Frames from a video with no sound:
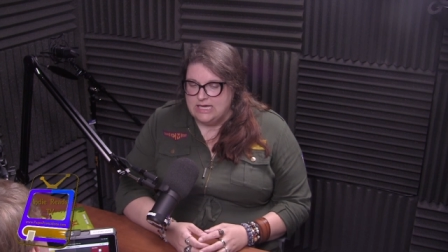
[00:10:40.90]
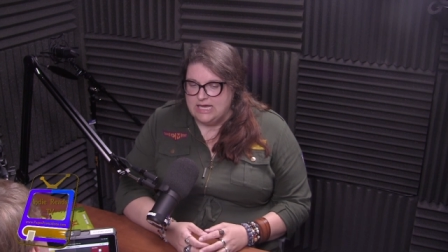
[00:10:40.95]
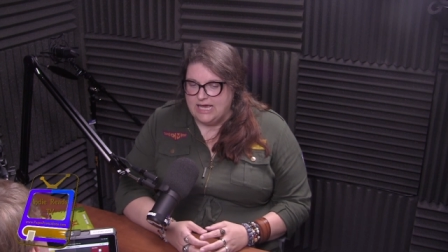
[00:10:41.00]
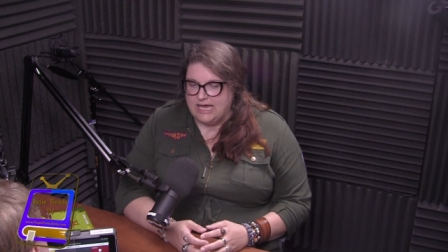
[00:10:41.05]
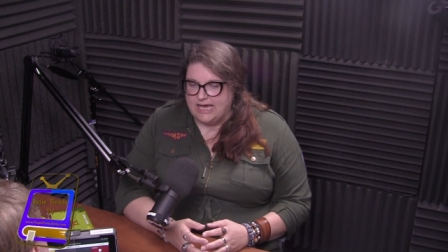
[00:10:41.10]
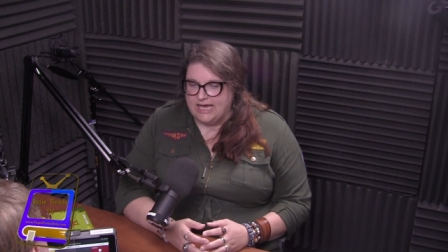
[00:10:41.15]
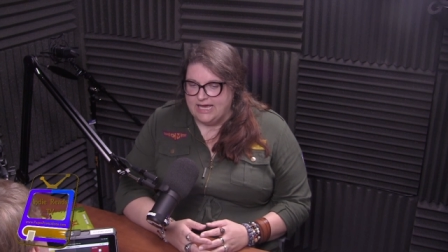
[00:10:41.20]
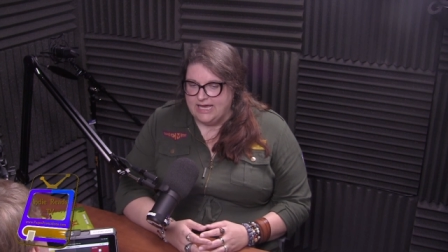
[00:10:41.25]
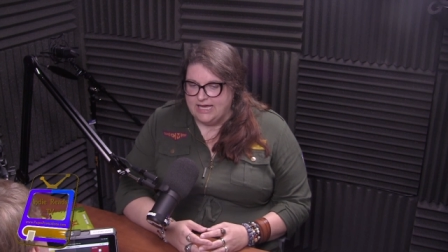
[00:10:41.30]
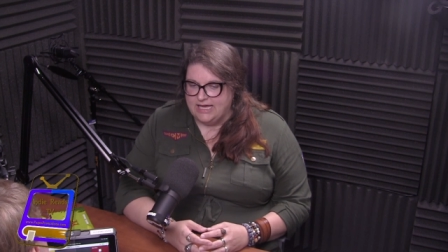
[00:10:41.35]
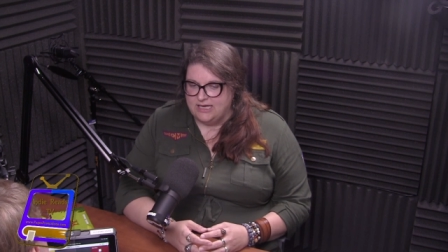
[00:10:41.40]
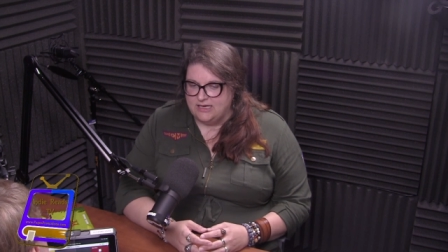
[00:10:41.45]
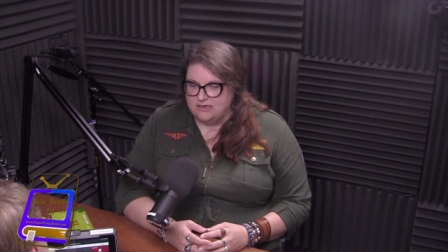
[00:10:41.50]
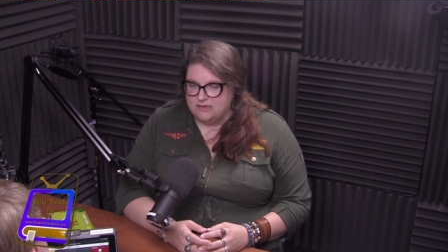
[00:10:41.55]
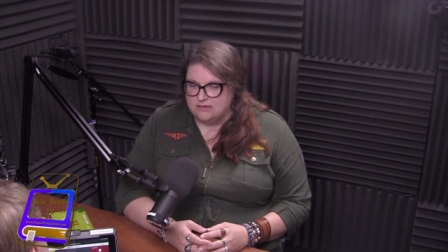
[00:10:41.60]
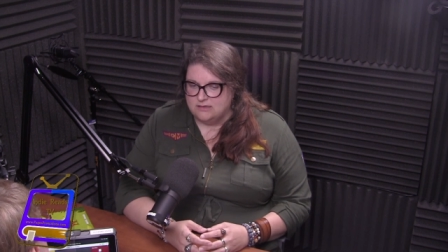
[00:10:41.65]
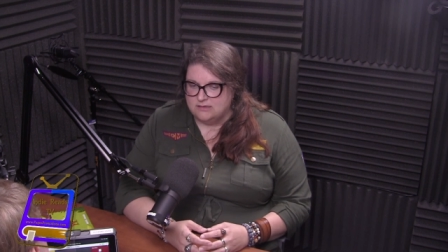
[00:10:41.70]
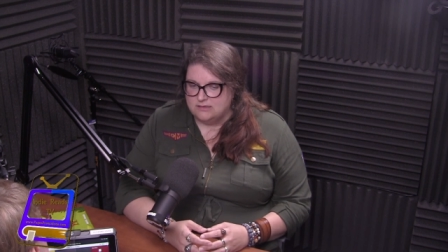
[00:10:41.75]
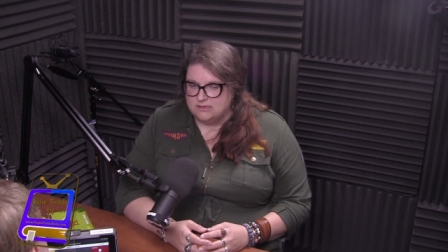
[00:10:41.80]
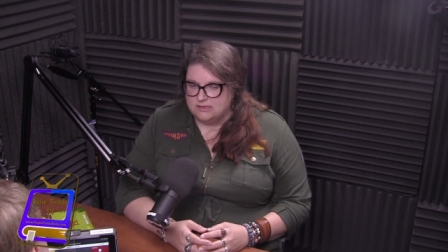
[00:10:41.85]

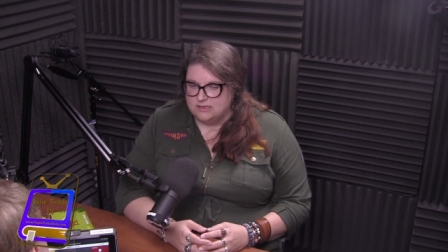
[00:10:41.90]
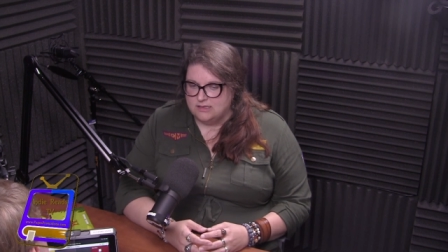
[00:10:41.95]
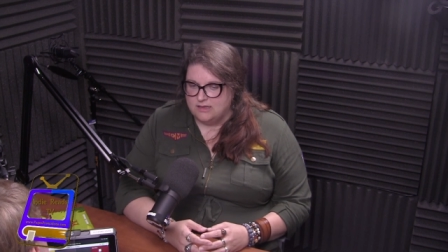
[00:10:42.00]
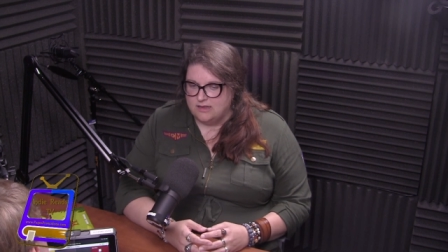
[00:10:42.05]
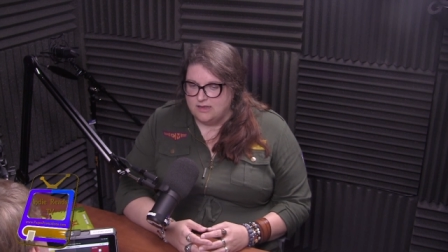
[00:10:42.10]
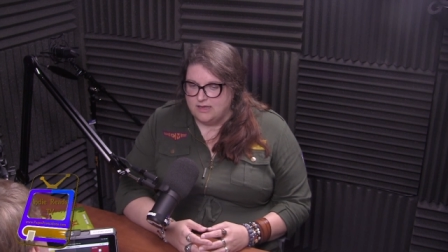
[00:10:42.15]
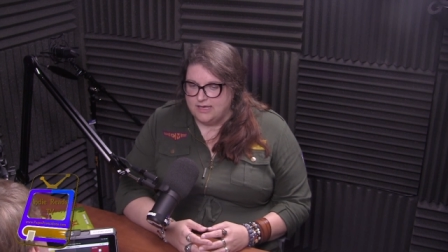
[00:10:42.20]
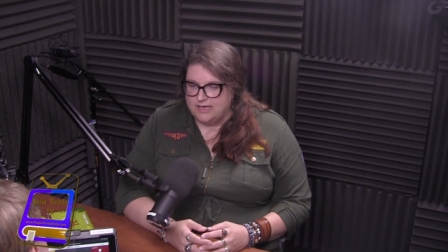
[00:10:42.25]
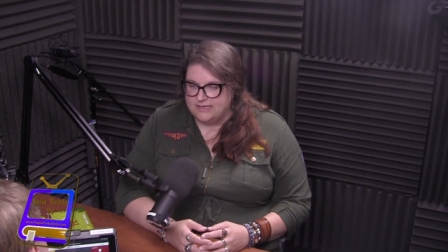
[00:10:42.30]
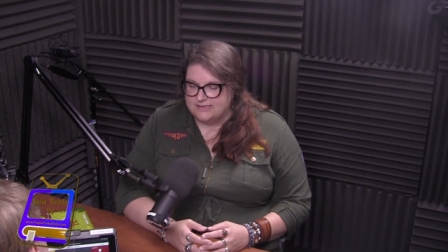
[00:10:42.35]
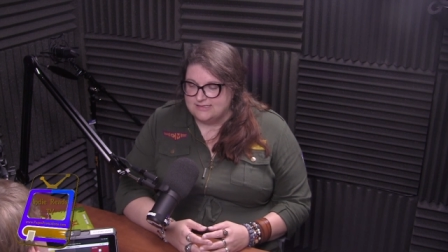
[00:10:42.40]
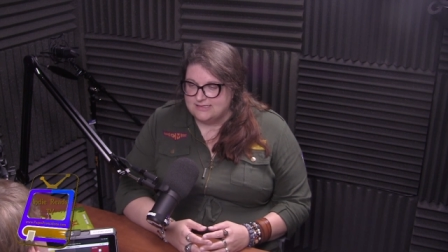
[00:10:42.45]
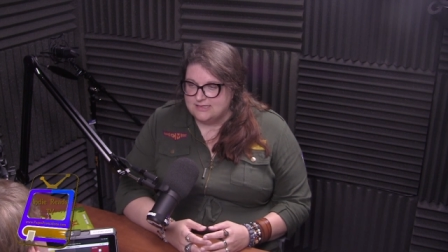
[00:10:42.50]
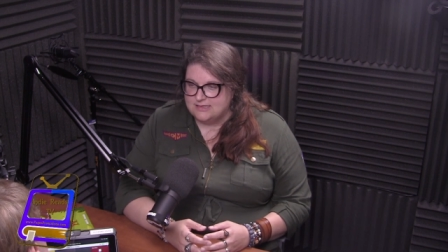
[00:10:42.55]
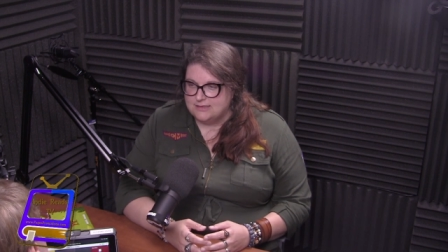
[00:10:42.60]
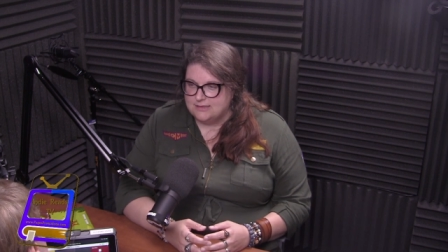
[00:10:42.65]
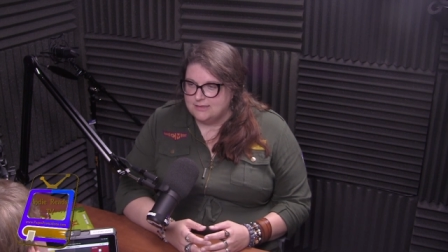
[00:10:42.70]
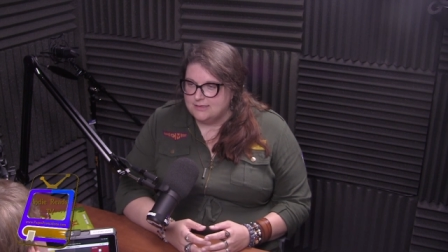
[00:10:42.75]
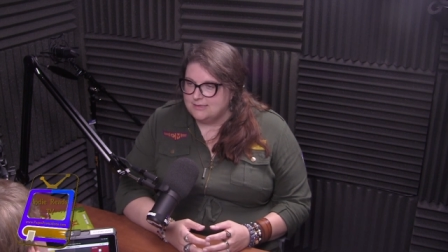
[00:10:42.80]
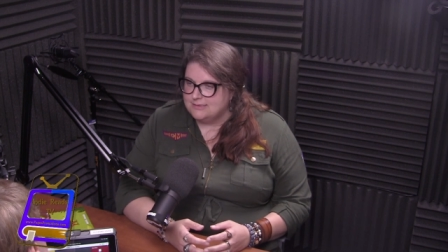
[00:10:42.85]
and it's
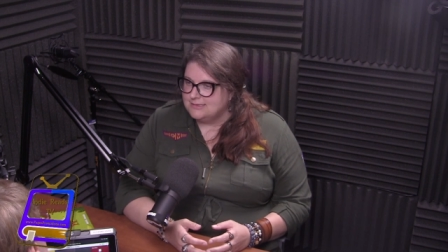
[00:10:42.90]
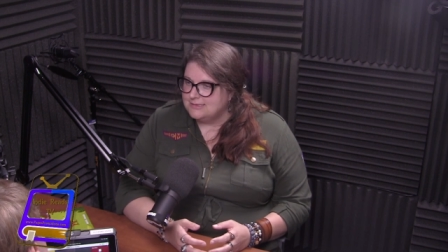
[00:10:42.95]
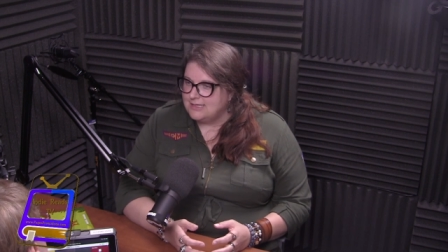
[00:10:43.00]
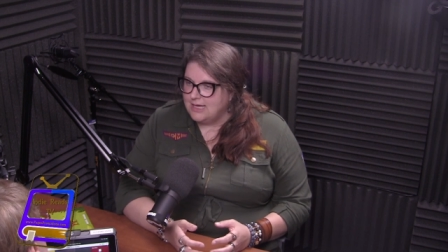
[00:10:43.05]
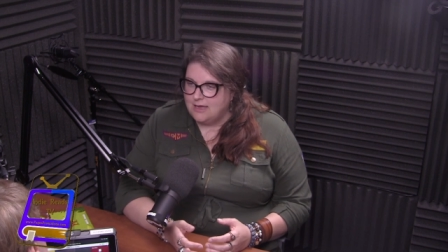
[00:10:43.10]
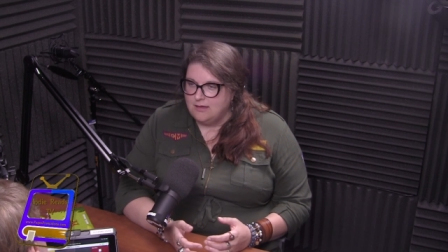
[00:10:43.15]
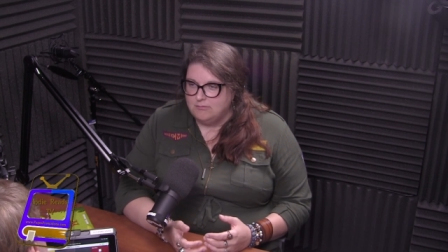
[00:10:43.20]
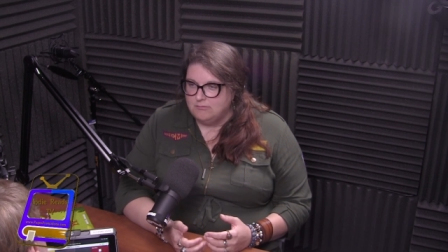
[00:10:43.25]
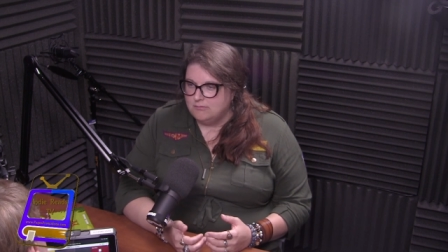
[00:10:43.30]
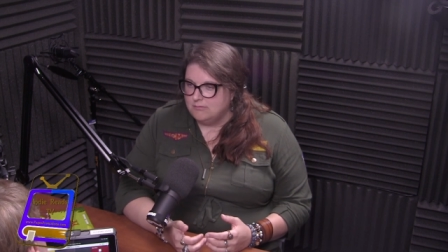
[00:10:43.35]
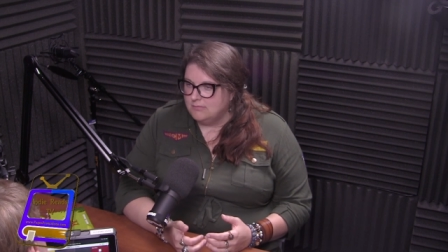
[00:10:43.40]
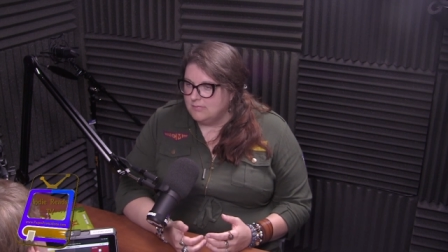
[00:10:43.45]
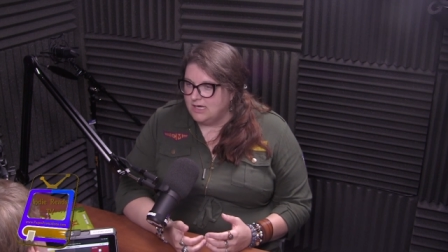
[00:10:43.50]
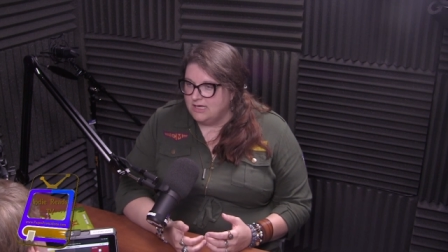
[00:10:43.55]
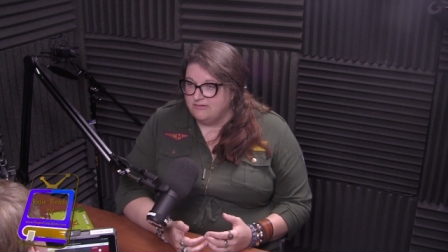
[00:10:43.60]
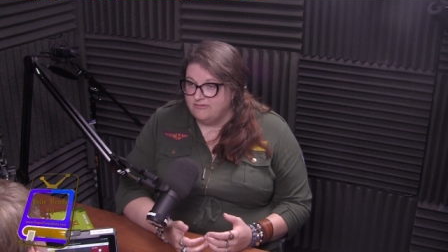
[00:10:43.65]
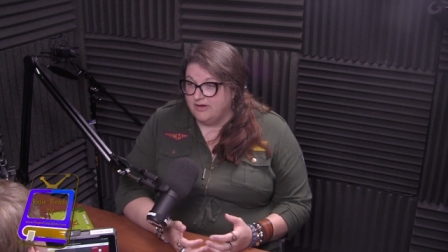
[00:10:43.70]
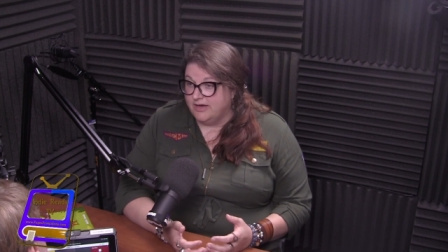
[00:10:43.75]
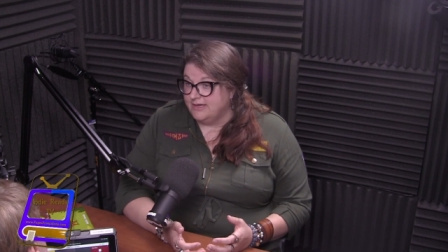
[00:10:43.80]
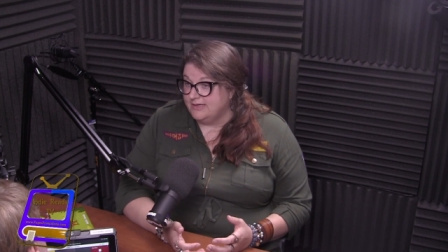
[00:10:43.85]
the same
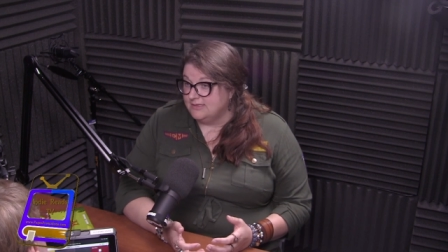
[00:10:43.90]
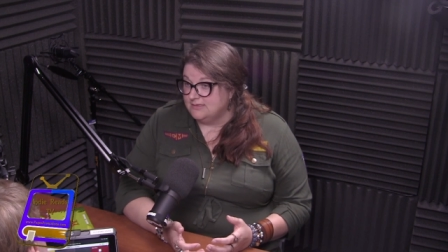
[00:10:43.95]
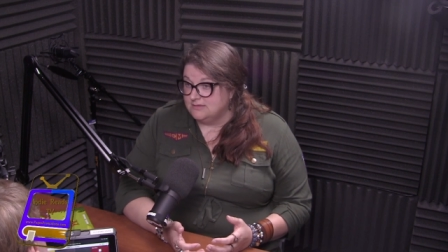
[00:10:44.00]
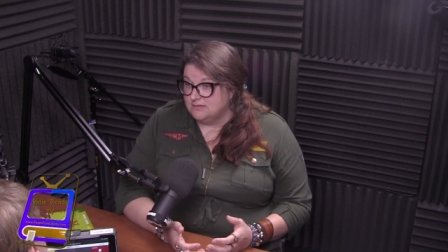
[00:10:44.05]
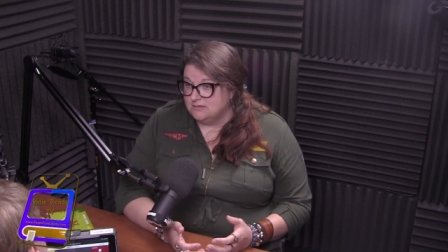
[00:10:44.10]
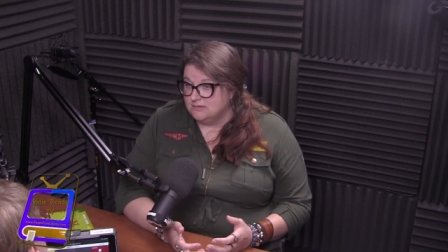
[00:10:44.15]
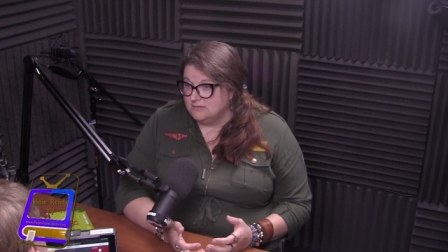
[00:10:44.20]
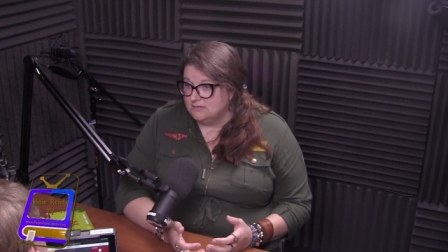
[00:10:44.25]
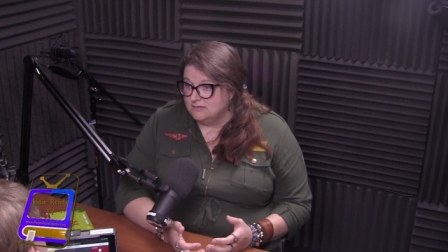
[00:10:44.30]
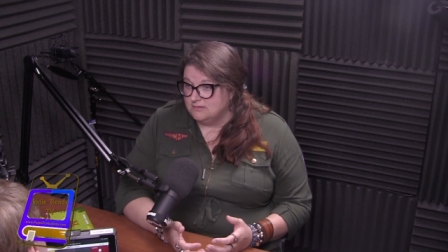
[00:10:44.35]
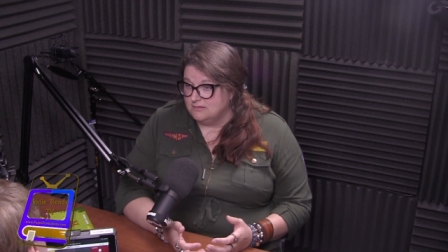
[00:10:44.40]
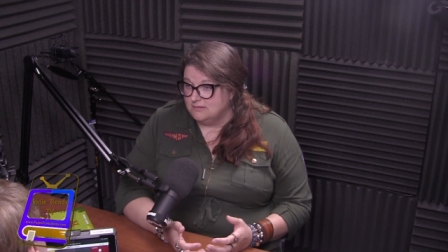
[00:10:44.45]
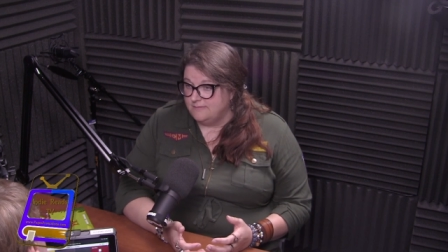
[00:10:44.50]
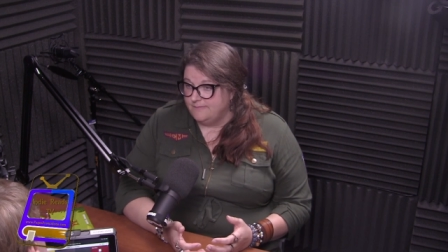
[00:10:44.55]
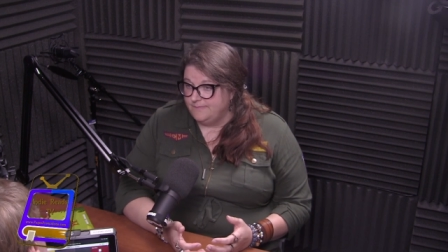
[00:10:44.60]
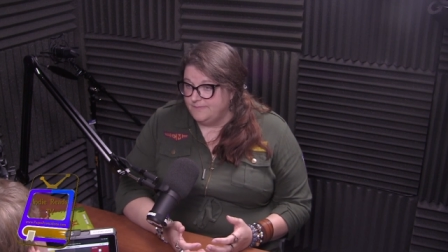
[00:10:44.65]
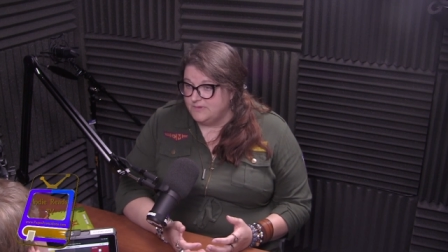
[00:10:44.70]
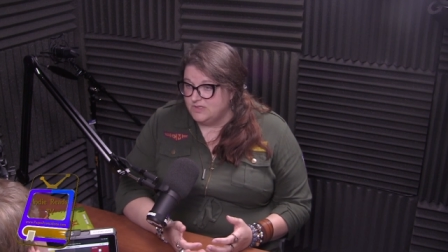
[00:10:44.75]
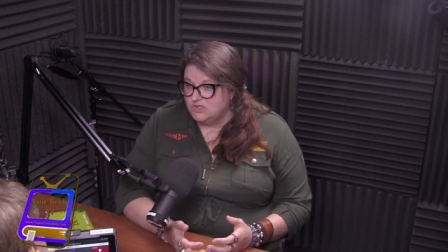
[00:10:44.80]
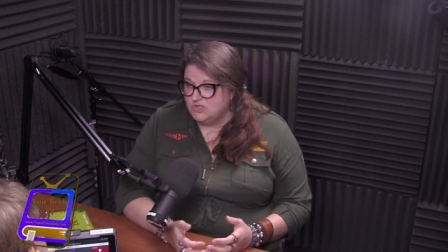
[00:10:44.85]
advice,
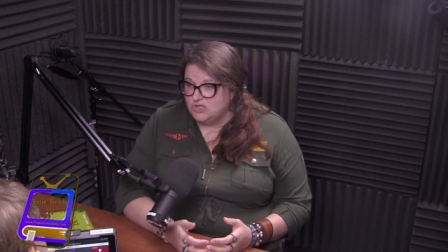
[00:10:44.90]
right?